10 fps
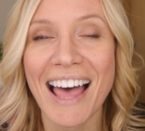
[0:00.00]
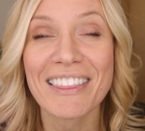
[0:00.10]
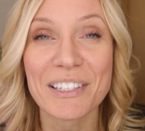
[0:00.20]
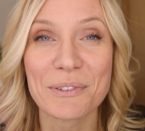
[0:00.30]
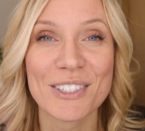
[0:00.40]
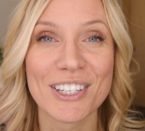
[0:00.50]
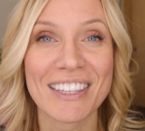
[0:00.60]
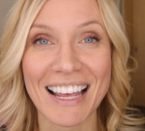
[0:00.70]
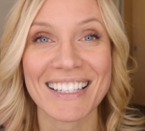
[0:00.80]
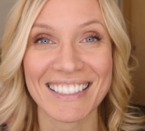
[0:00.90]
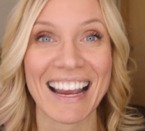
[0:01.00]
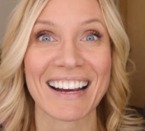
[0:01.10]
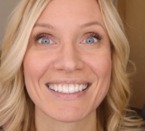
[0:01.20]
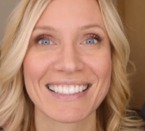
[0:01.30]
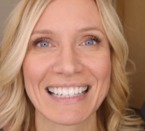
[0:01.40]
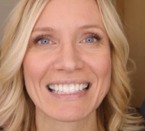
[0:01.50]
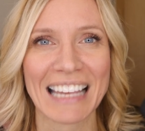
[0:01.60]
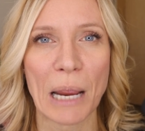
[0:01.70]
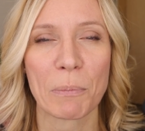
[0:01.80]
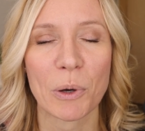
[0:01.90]
And this was just that exact
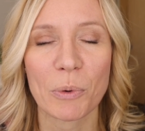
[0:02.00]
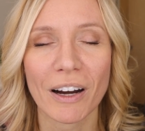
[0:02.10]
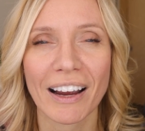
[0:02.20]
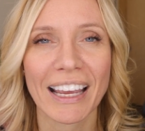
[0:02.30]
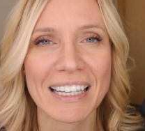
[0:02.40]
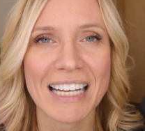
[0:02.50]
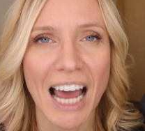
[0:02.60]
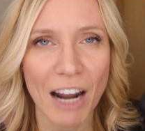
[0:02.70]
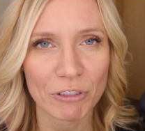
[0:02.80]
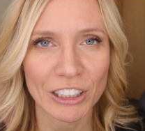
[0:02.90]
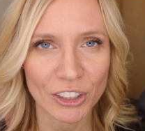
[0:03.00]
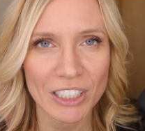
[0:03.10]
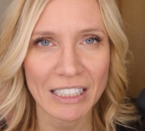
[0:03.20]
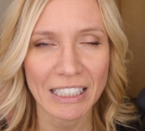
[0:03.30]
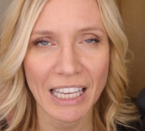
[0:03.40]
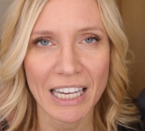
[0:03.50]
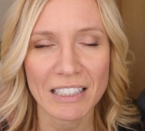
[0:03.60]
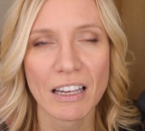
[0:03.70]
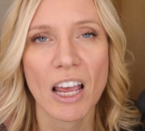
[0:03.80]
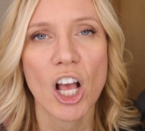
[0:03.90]
example where I had not really looked at the case